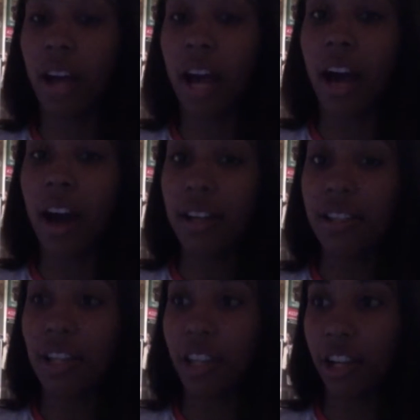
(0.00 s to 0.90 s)
I
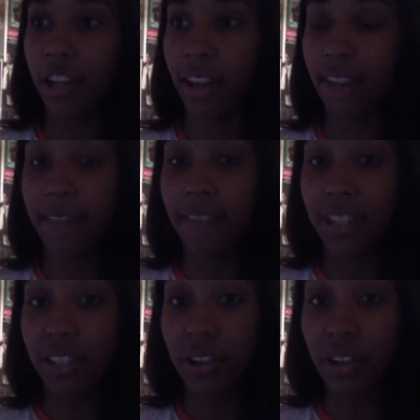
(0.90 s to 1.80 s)
also learned that
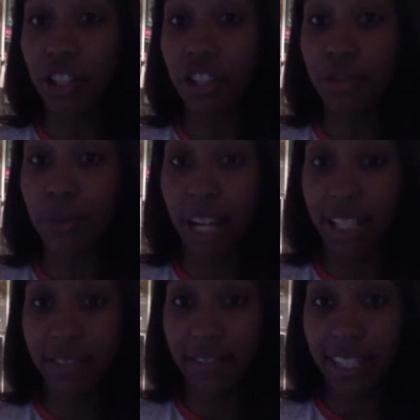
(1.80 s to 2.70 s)
physical
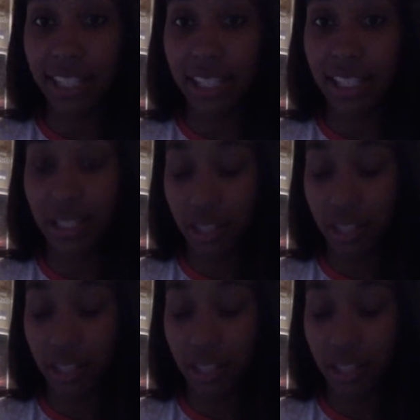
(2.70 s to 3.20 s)
attractiveness